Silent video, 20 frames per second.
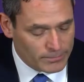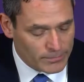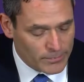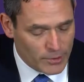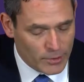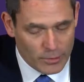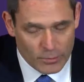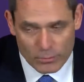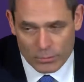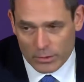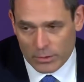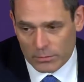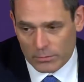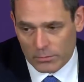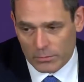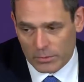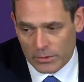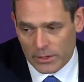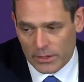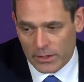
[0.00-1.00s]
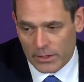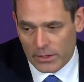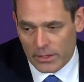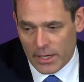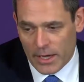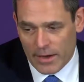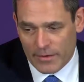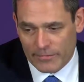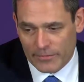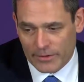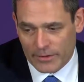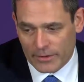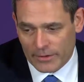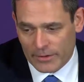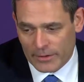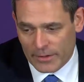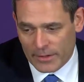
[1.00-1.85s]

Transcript: you know, we have to